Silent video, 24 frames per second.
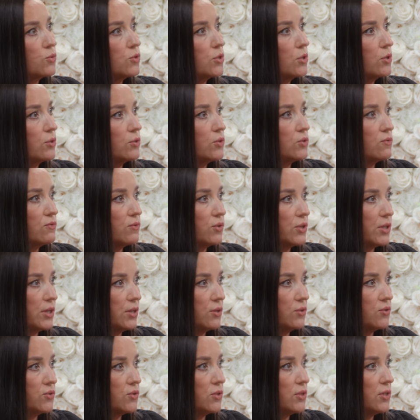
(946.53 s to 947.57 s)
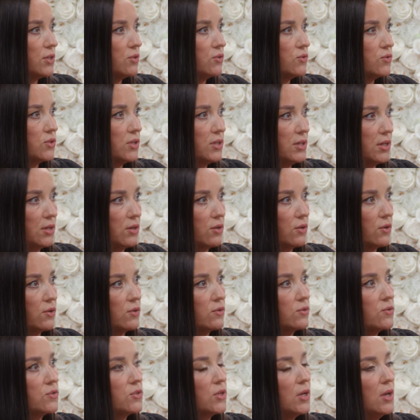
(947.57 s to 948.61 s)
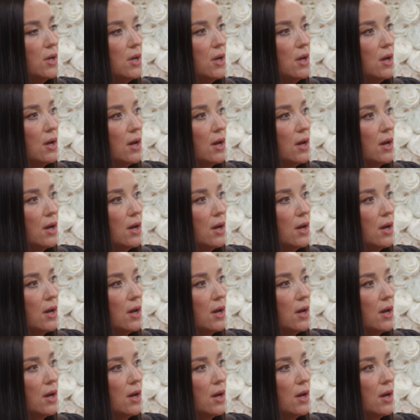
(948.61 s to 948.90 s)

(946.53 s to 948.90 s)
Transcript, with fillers: returns for years and years and years mm.